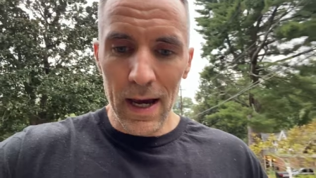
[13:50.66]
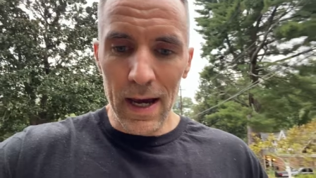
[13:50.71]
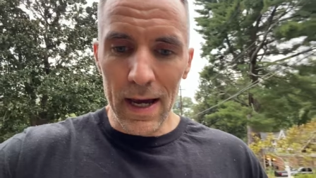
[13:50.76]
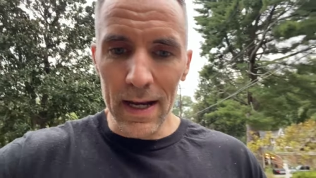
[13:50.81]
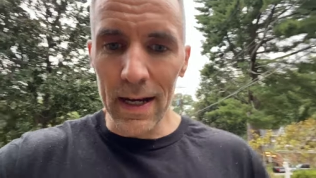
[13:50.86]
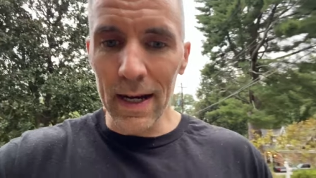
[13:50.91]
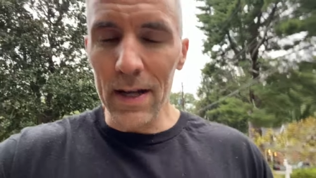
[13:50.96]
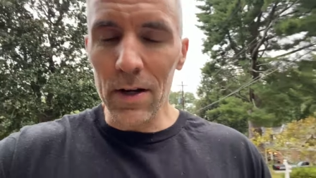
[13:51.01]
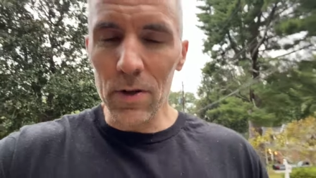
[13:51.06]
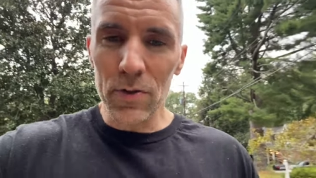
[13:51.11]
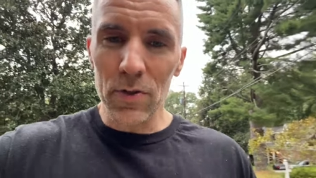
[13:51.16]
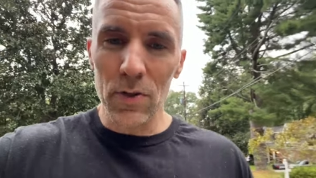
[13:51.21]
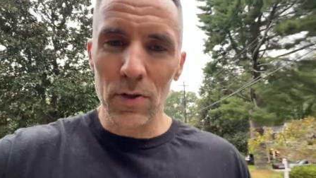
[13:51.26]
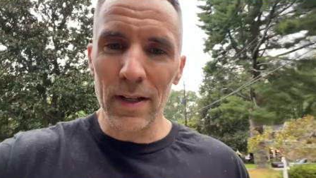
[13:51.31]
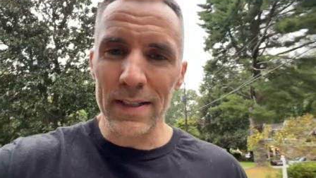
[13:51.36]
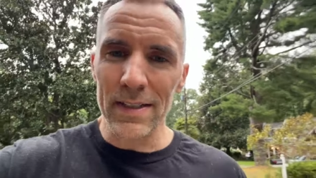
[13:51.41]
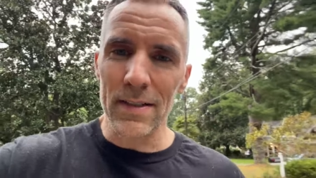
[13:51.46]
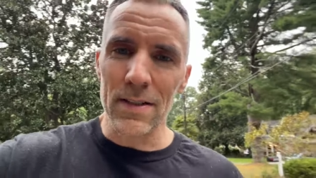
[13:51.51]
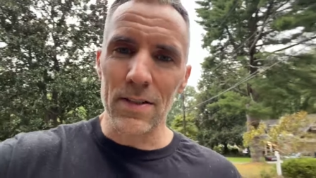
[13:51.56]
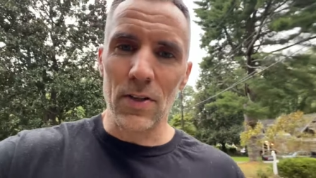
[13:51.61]
And I also
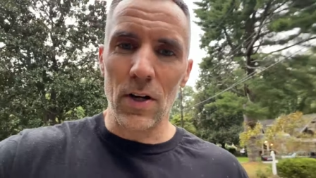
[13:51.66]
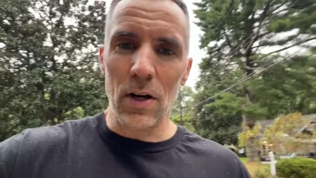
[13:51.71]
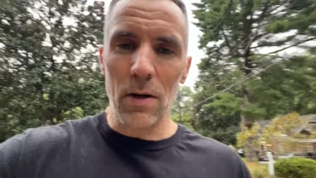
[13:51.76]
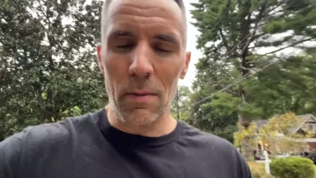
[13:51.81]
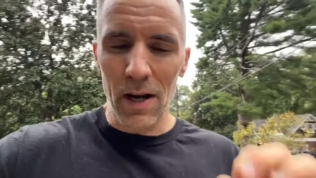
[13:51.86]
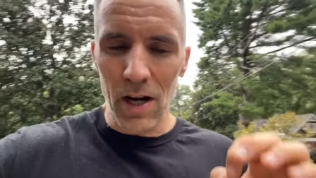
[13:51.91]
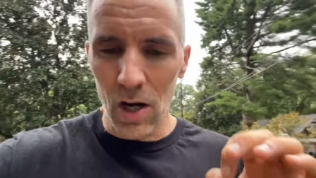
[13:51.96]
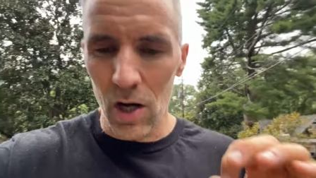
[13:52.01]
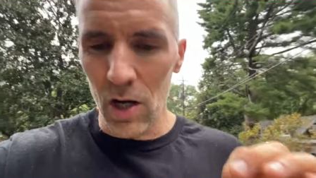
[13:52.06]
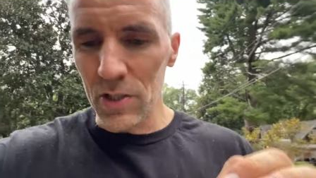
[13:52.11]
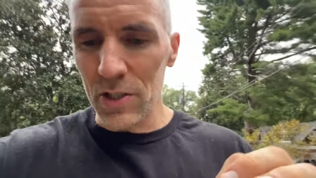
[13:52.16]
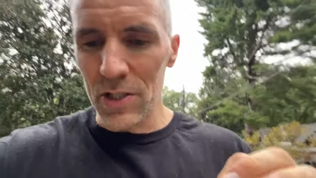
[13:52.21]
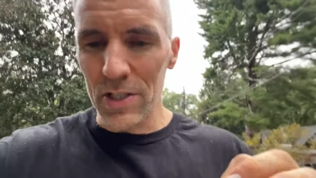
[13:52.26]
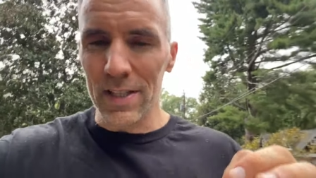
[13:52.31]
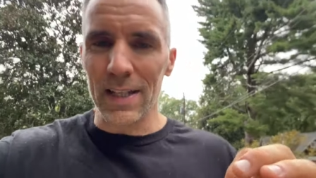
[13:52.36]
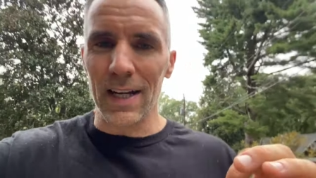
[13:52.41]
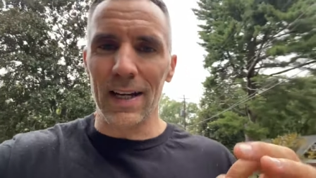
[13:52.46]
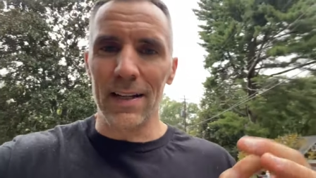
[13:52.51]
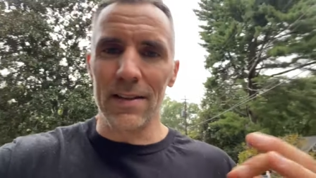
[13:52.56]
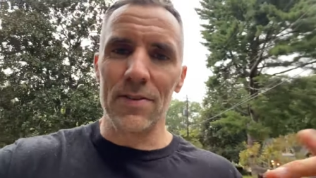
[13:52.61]
like to start my
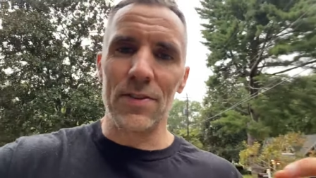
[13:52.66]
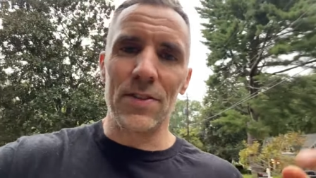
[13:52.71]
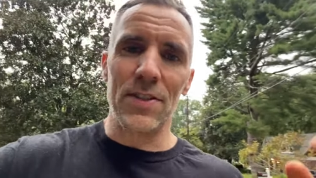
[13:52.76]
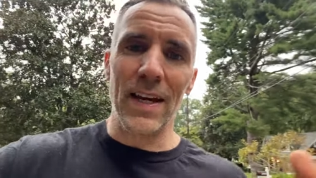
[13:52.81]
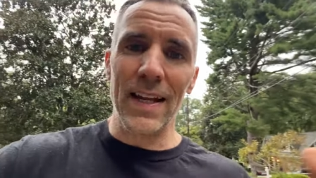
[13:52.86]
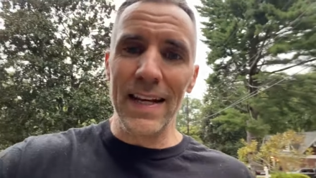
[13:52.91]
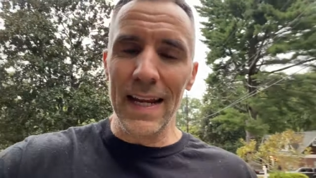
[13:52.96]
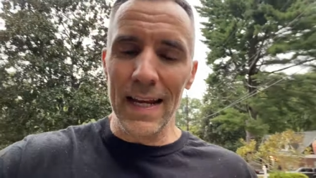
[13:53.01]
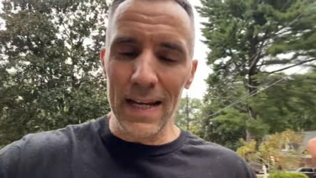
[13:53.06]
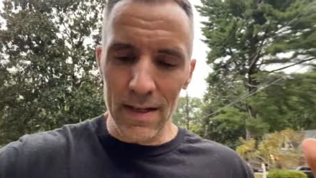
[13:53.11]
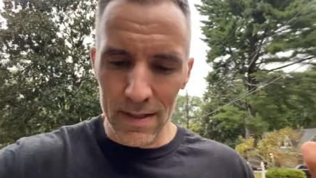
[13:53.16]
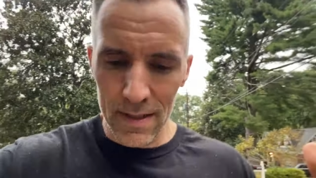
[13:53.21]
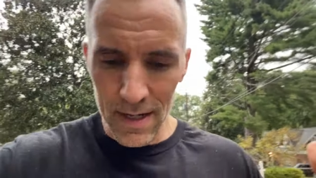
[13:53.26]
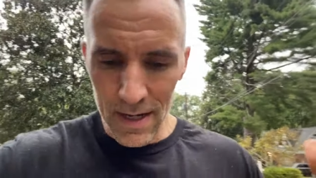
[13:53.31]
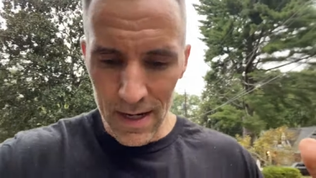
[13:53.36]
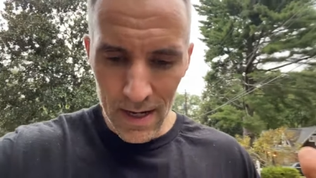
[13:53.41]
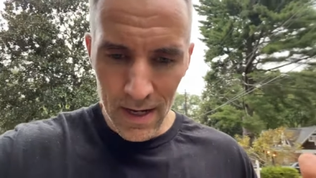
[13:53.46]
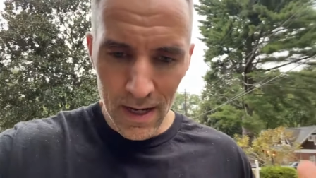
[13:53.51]
auctions on Sundays,